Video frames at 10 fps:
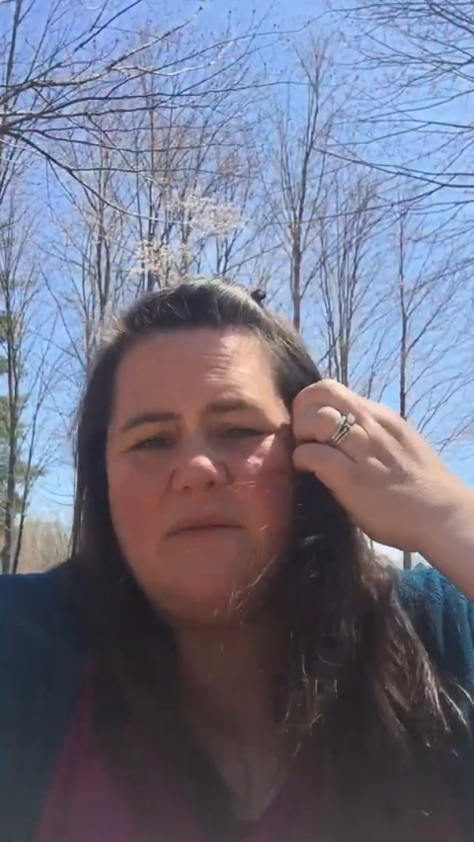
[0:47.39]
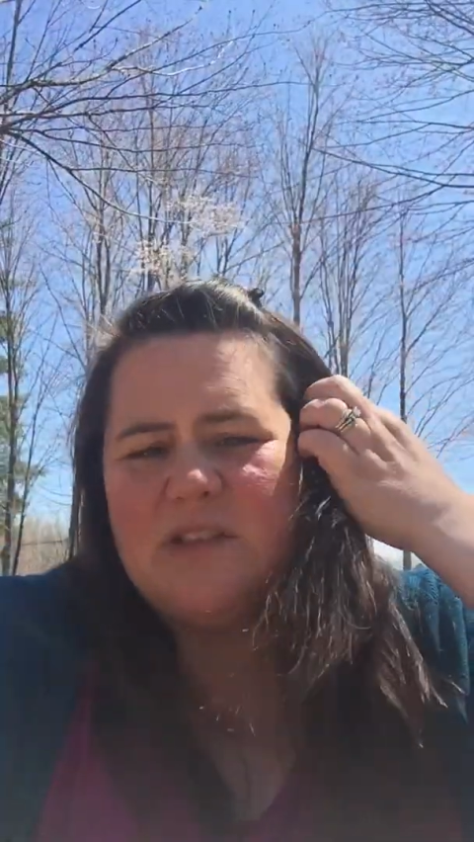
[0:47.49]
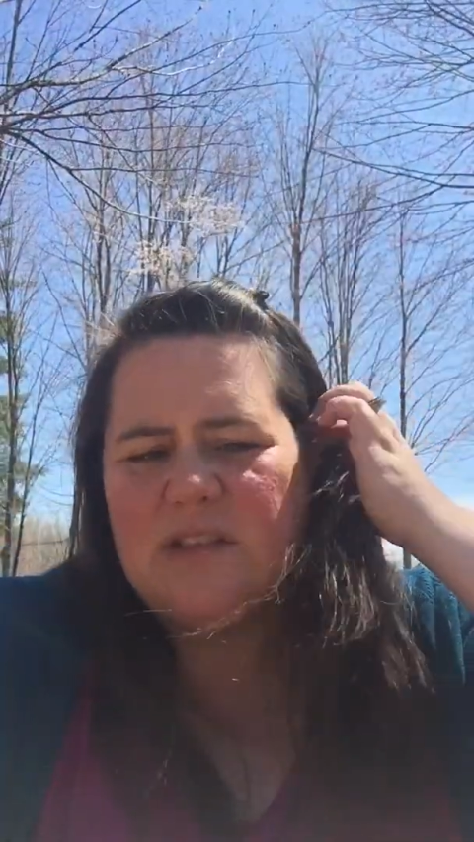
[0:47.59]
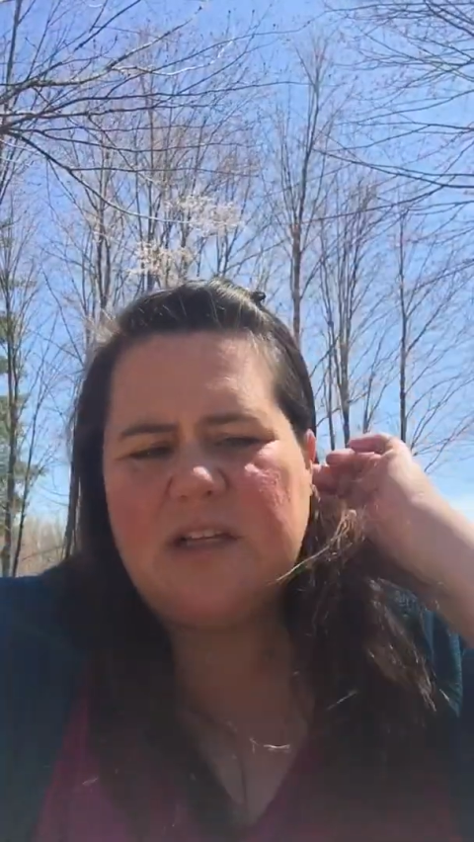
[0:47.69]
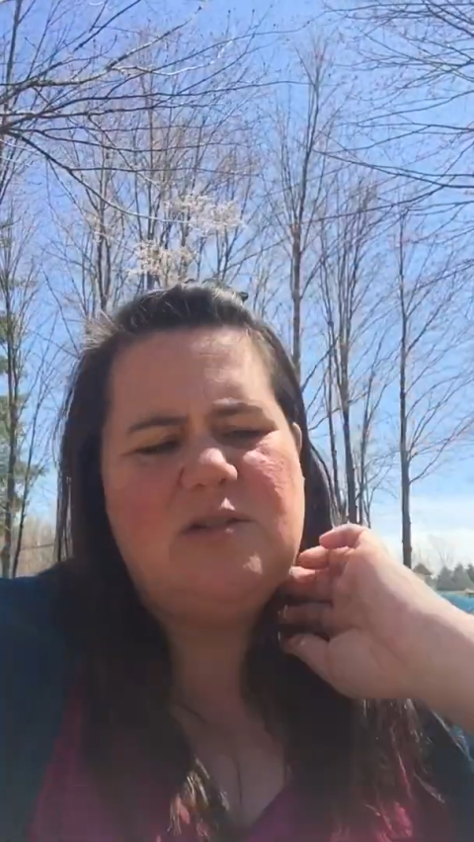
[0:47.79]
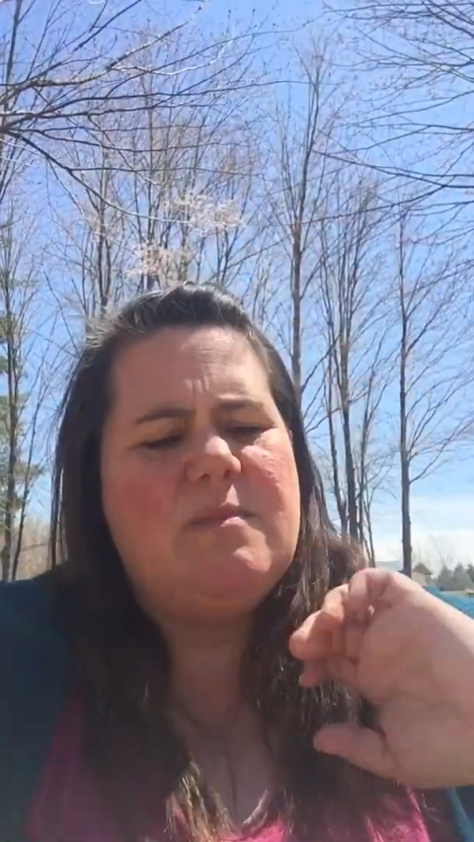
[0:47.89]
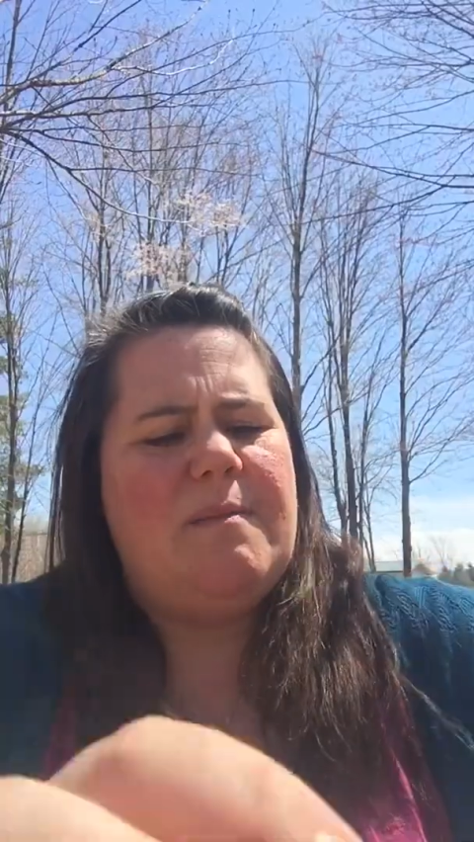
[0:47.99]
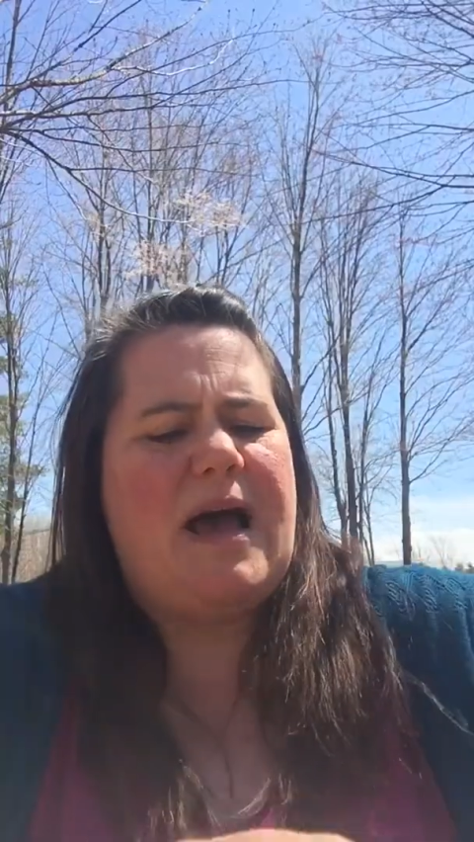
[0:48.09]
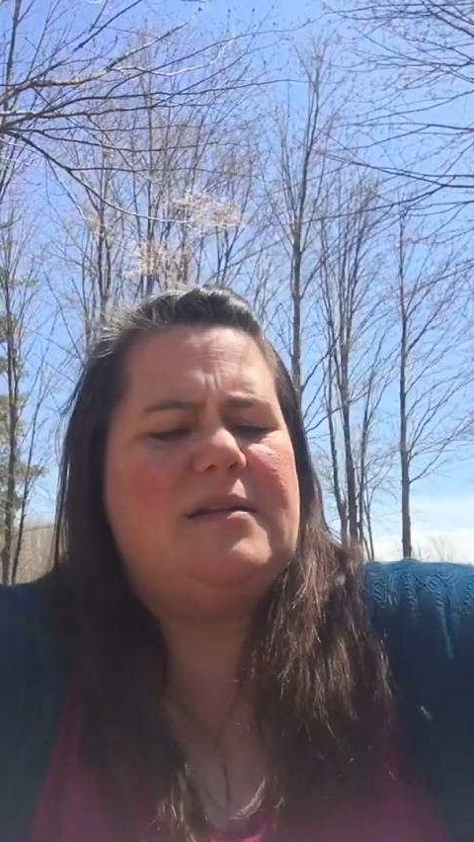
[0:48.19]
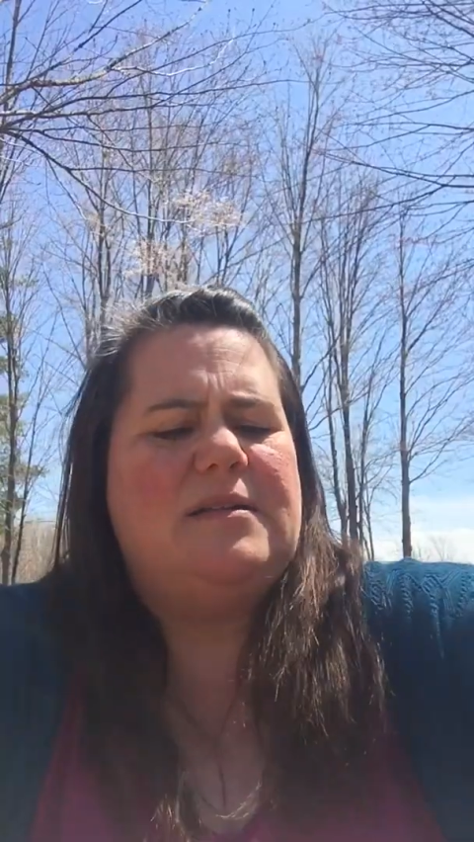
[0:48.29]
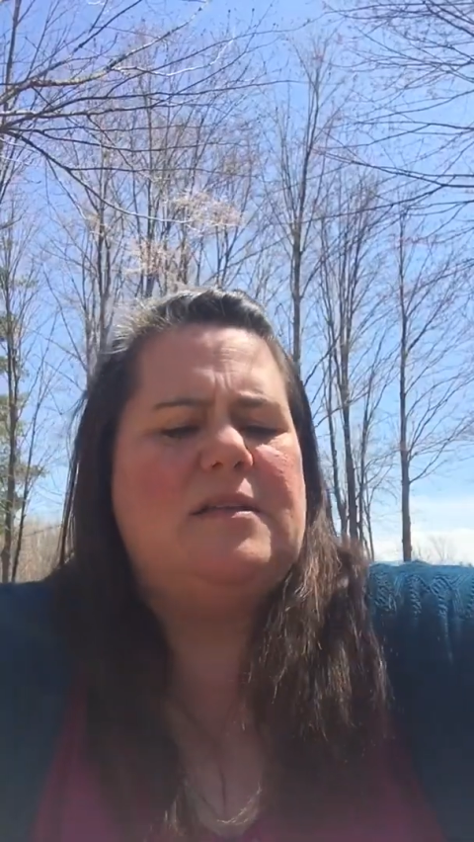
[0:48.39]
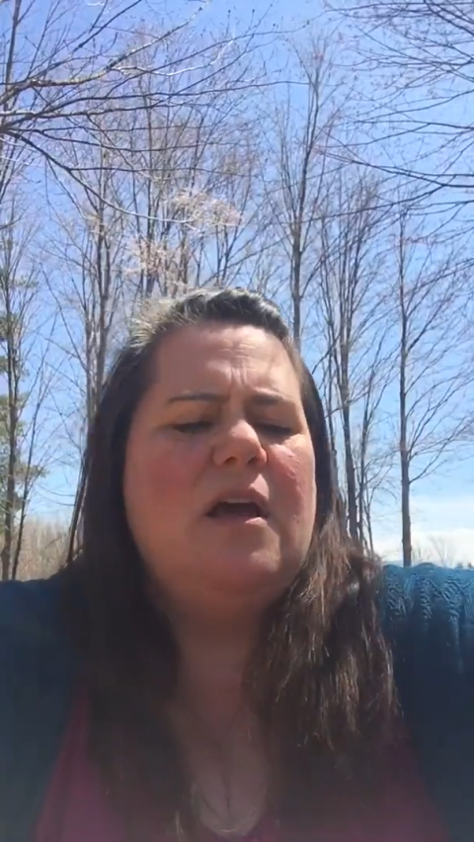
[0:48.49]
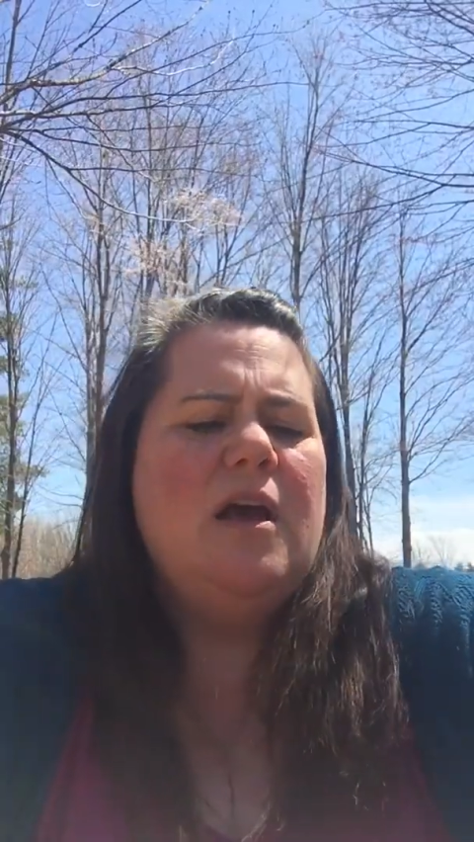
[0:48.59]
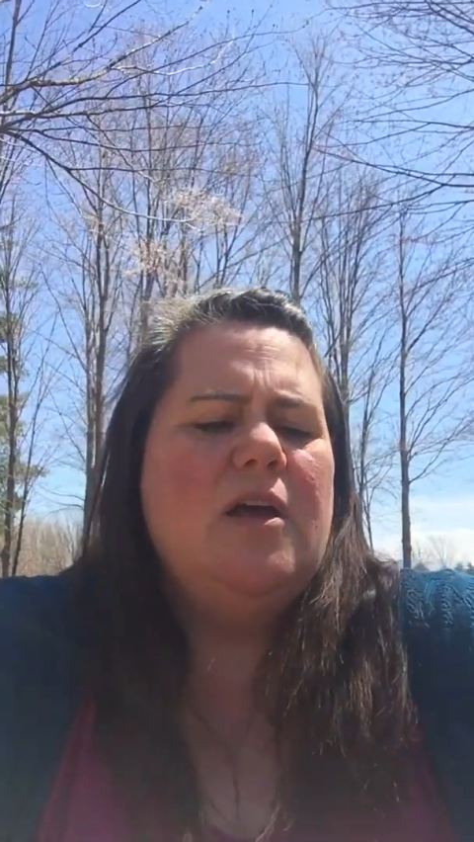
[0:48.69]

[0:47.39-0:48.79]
I'm just going to do my best.